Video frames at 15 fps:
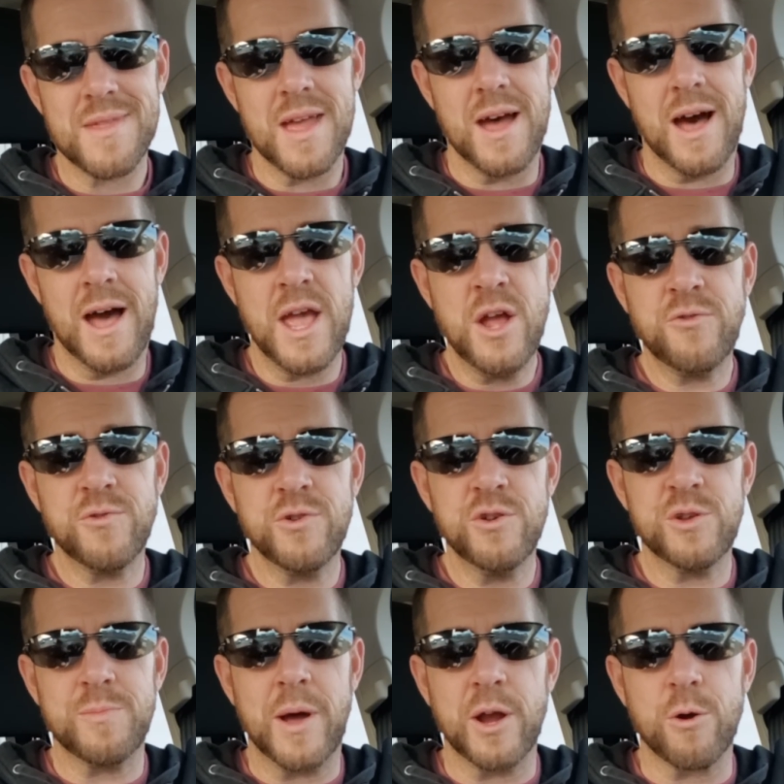I
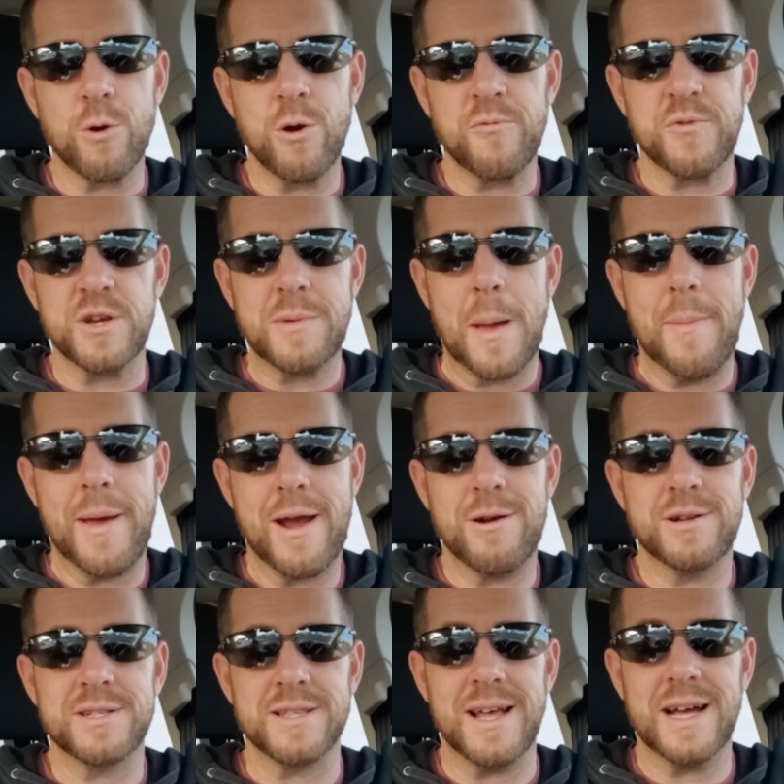introduced my girlfriend to my
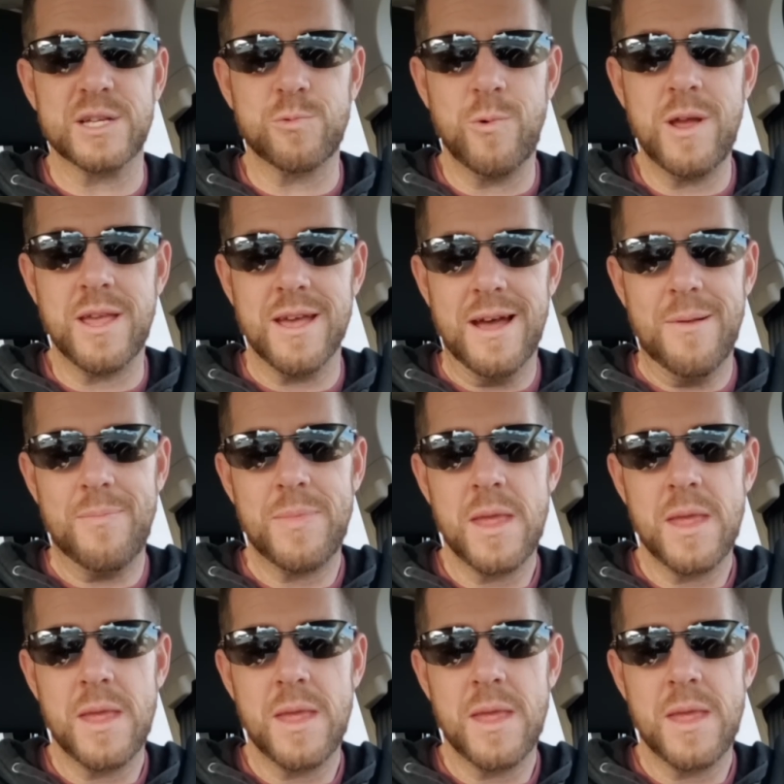parents last weekend.